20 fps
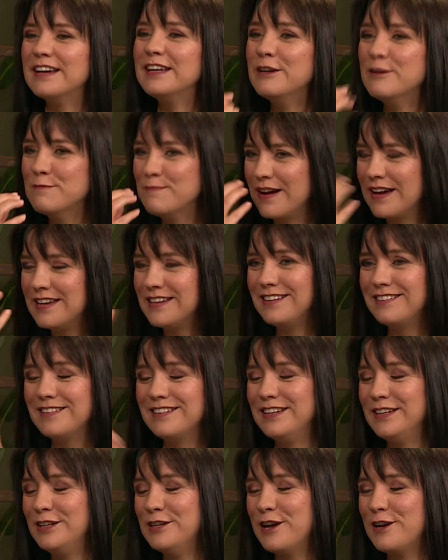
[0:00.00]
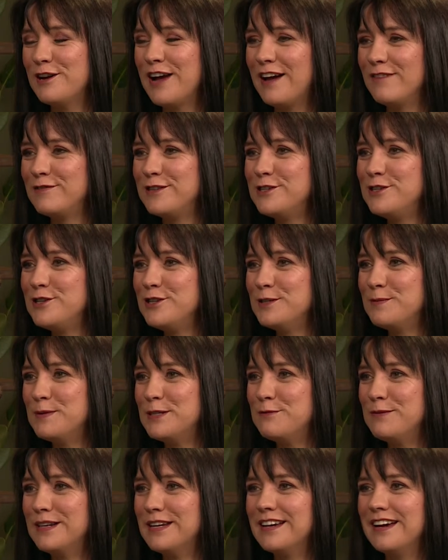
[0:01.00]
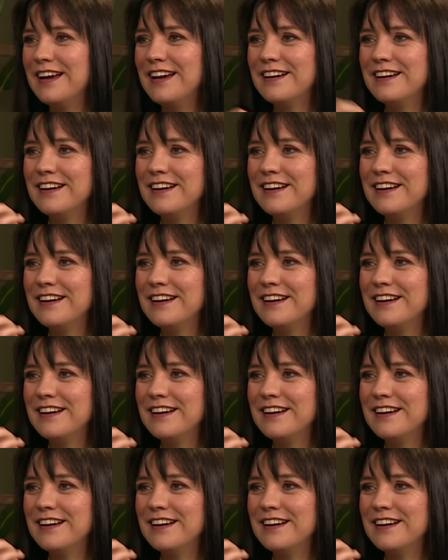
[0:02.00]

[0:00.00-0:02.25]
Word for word: you may, you know, have to choose between a,